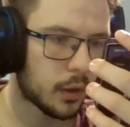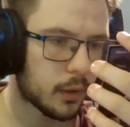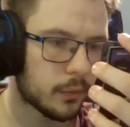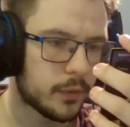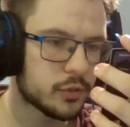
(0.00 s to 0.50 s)

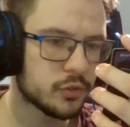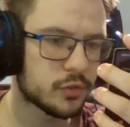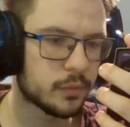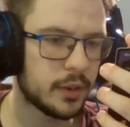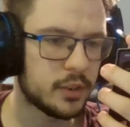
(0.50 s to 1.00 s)
Vigilance
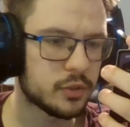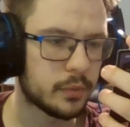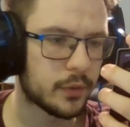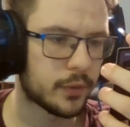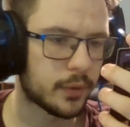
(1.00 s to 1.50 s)
Reach.
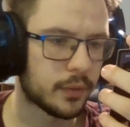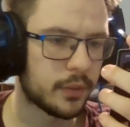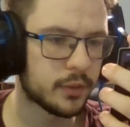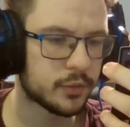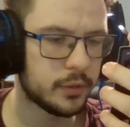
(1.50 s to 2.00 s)
Whenever
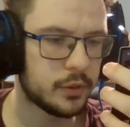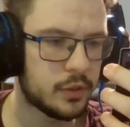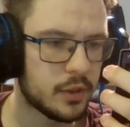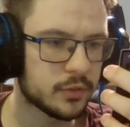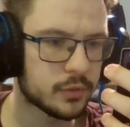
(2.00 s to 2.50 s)
this
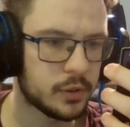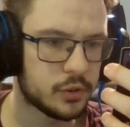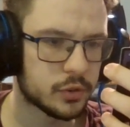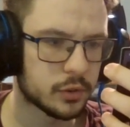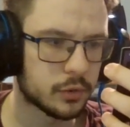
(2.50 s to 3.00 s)

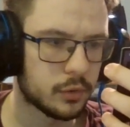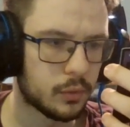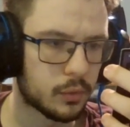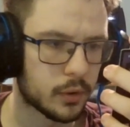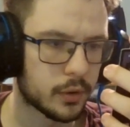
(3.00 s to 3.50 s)
creature
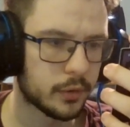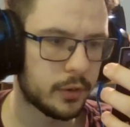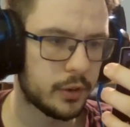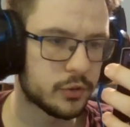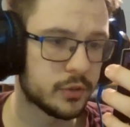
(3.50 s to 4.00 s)
or another
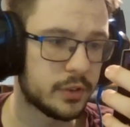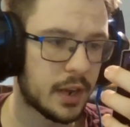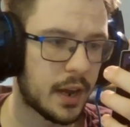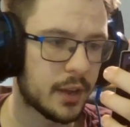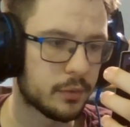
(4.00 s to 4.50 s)
creature
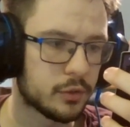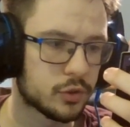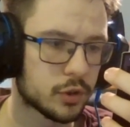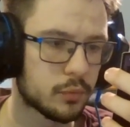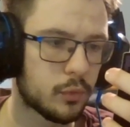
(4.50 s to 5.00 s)
dies,
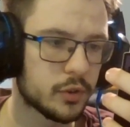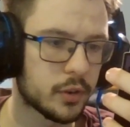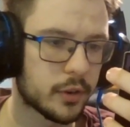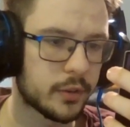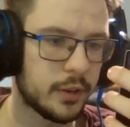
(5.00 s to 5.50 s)
return 1
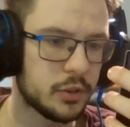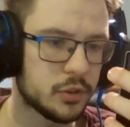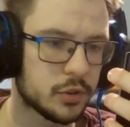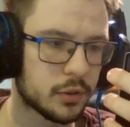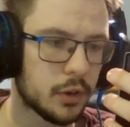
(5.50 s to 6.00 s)
target
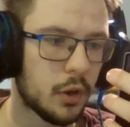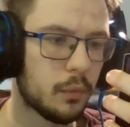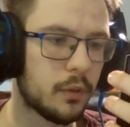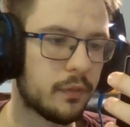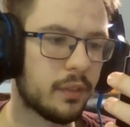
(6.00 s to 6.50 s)
creature
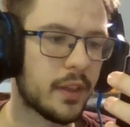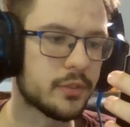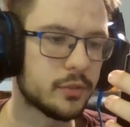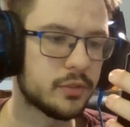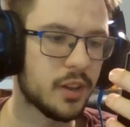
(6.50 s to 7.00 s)
with lesser
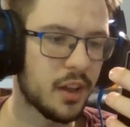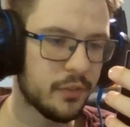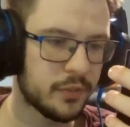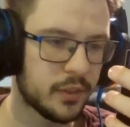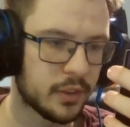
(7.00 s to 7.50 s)

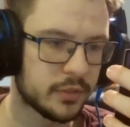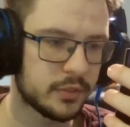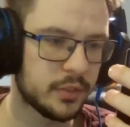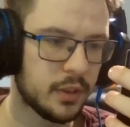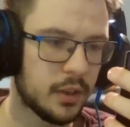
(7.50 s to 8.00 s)
toughness
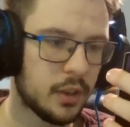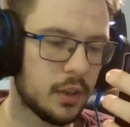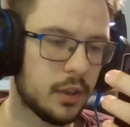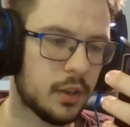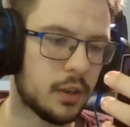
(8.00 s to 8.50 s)

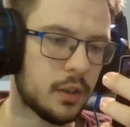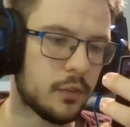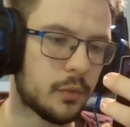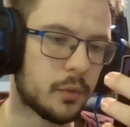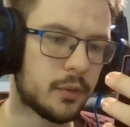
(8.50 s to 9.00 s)

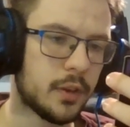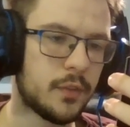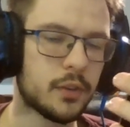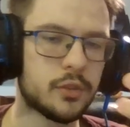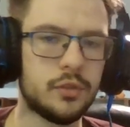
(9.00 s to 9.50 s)
from your
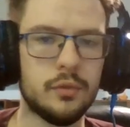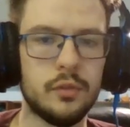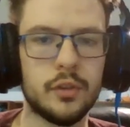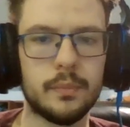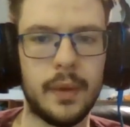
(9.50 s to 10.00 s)
graveyard to
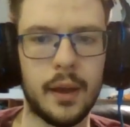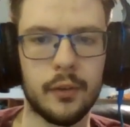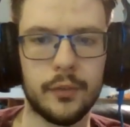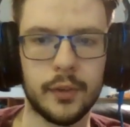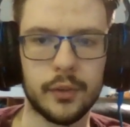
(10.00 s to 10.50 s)
your
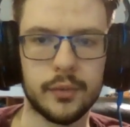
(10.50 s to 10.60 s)
battlefield.